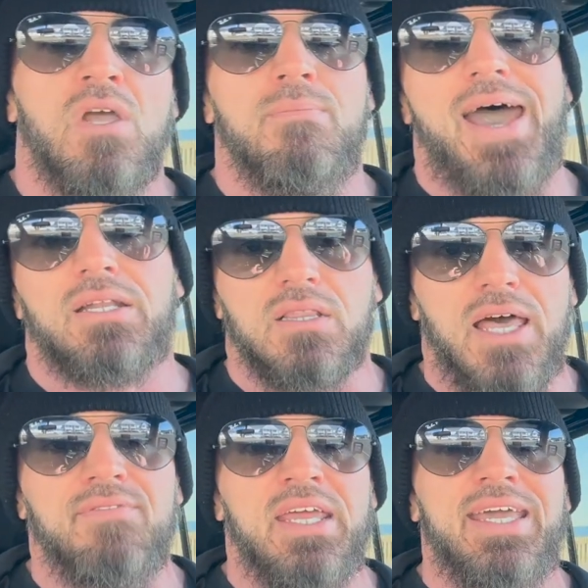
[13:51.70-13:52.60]
at
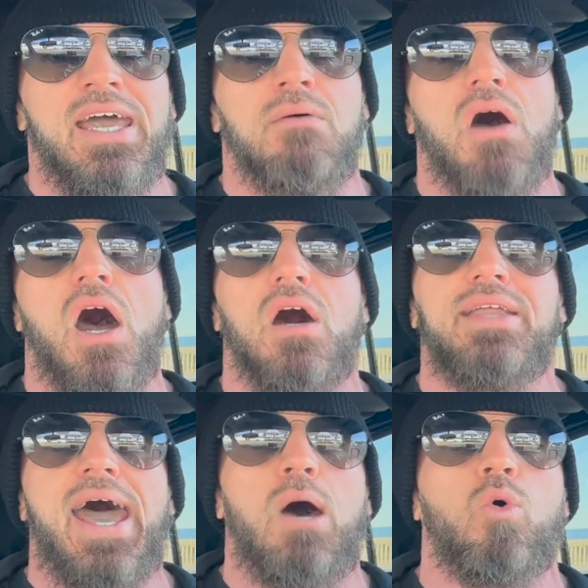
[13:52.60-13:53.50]
11 a.m.
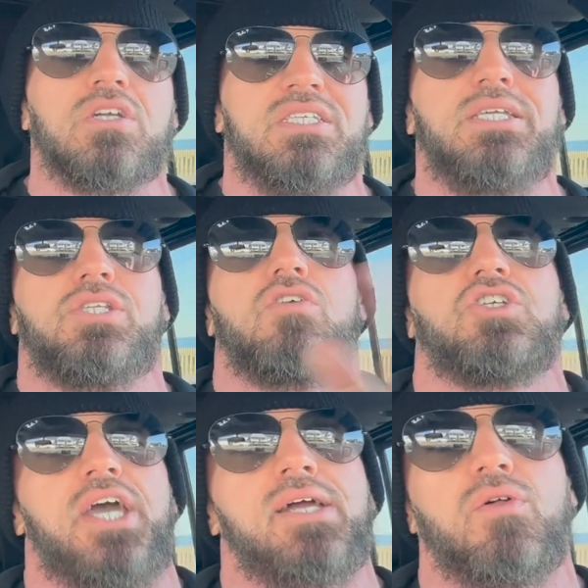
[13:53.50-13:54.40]
on our sister
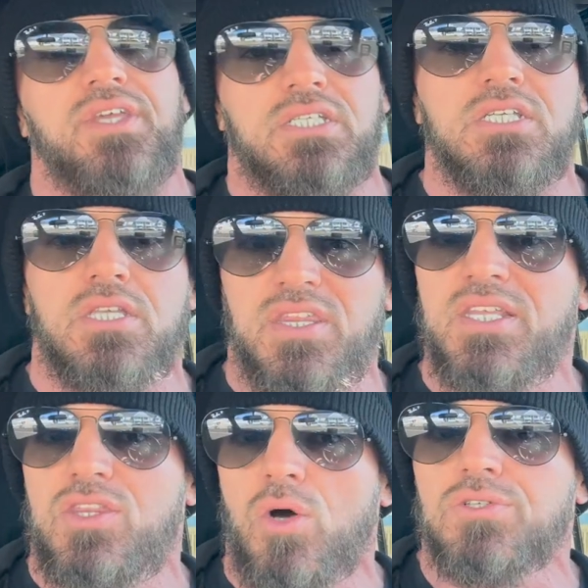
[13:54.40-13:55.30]
channel. This is the
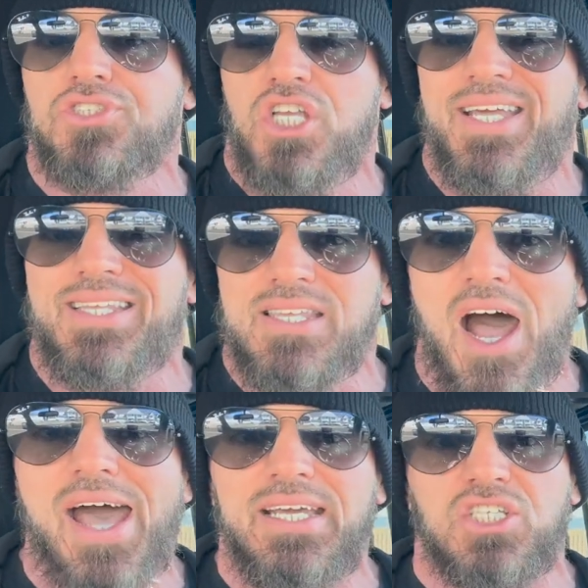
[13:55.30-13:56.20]
Dolce
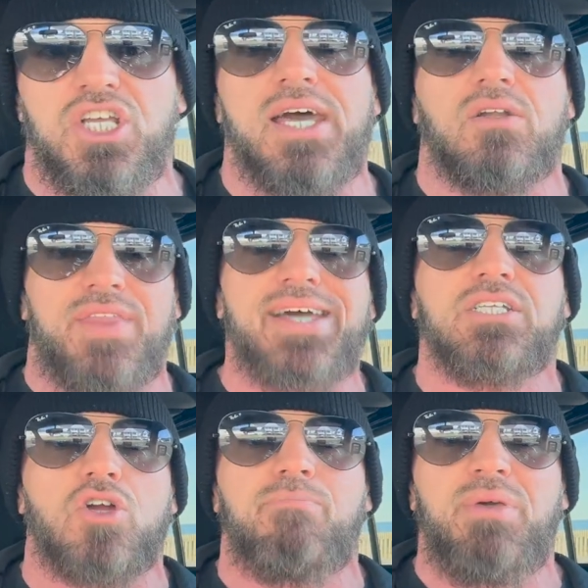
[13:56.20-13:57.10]
Diet channel. That
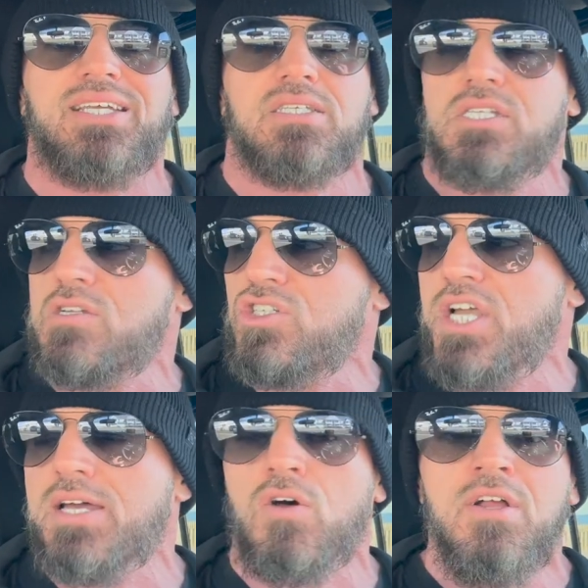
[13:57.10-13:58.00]
is our big sister
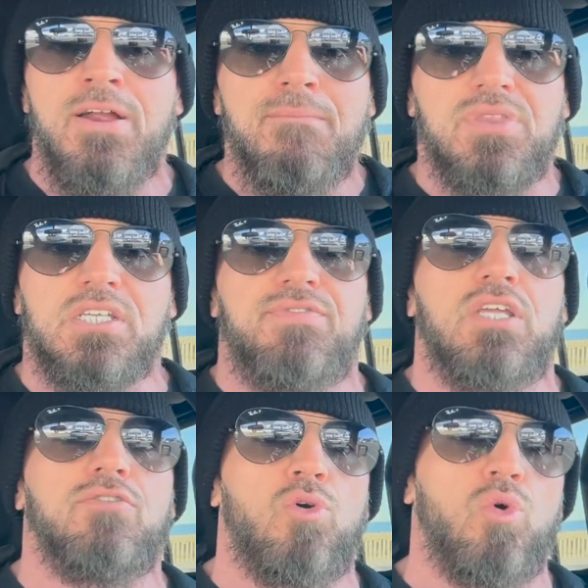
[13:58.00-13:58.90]
channel. This
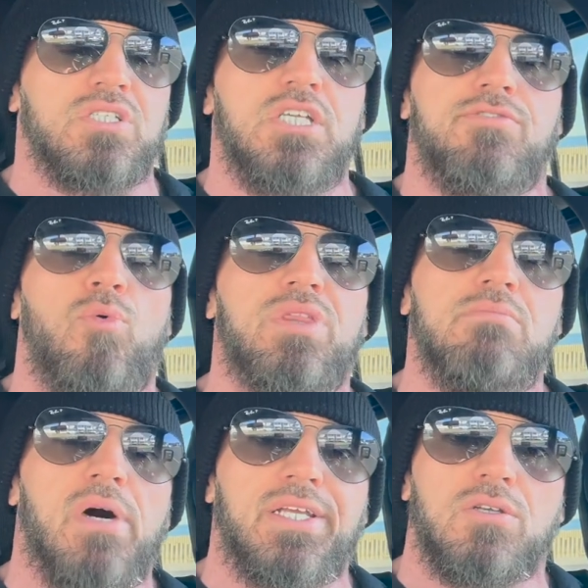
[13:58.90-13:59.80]
video, of course, is for the
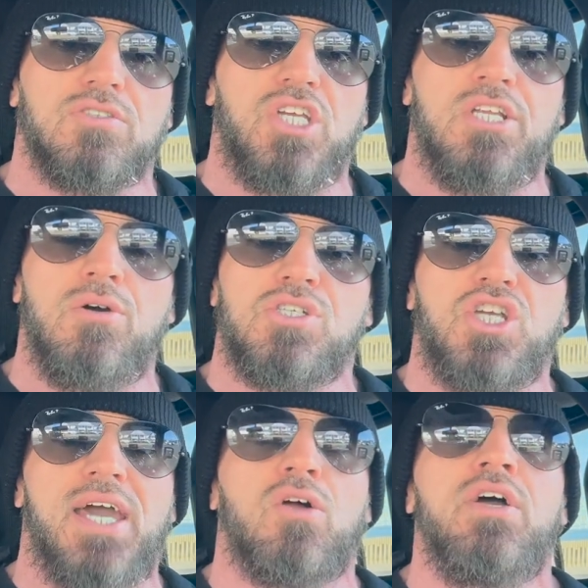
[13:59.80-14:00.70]
Mike Dolce Knows
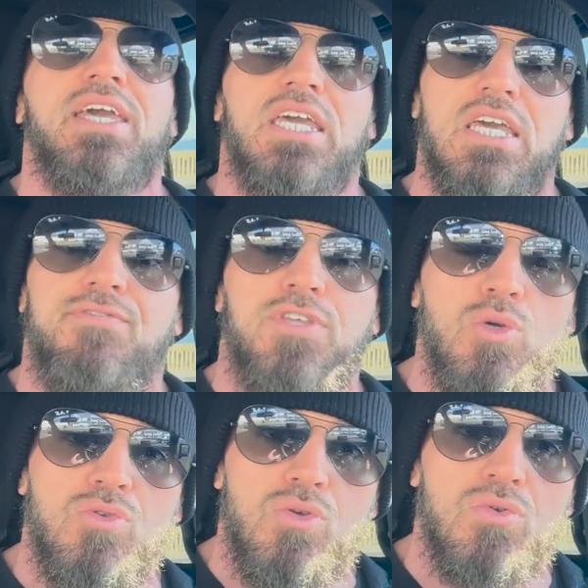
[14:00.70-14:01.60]
channel. If
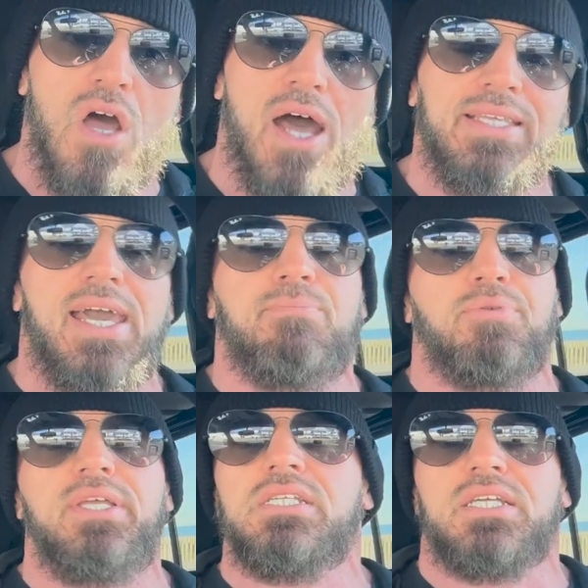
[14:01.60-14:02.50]
you do not yet,
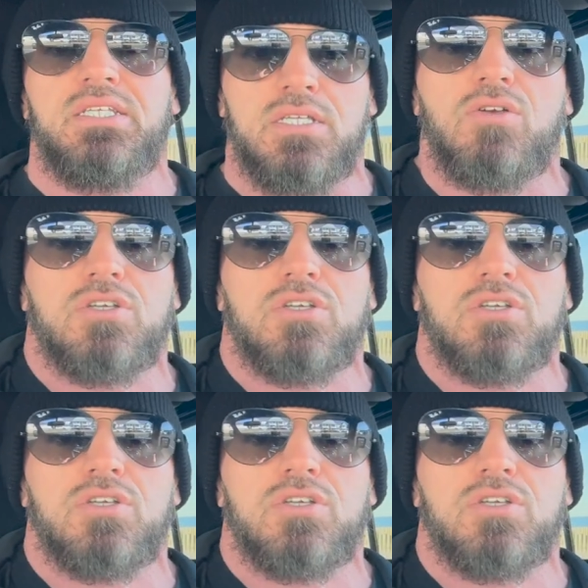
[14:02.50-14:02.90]
please consider